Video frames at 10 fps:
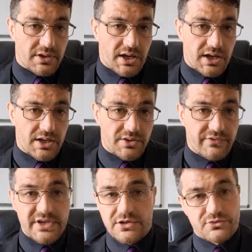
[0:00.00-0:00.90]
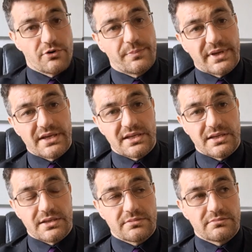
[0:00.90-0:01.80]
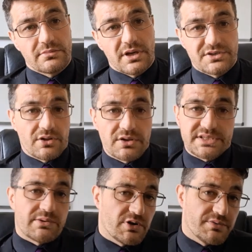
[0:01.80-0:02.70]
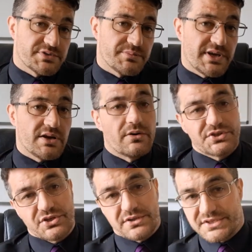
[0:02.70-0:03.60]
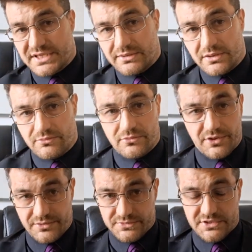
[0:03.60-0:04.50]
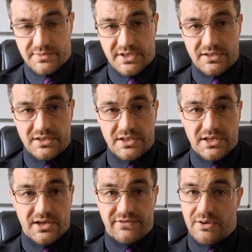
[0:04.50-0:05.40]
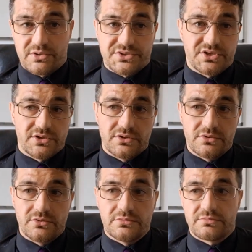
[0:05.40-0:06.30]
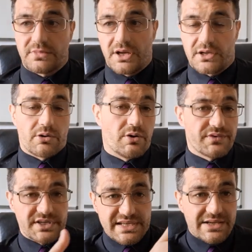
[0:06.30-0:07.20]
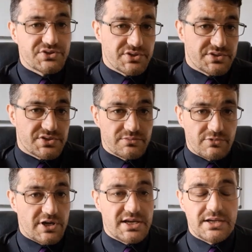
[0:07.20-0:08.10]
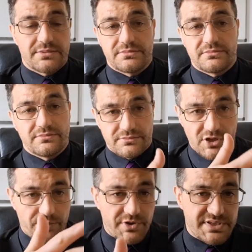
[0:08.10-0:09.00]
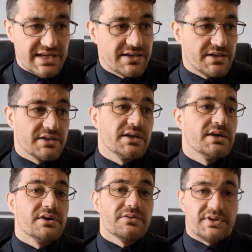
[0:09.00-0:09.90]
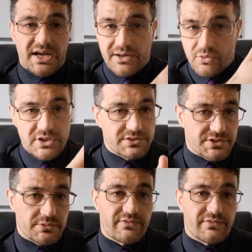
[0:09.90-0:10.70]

The videos will be as long as I want them to be, or as short as I want them to be. If I want to go off on a tangent somewhere, no pun intended, then I will do.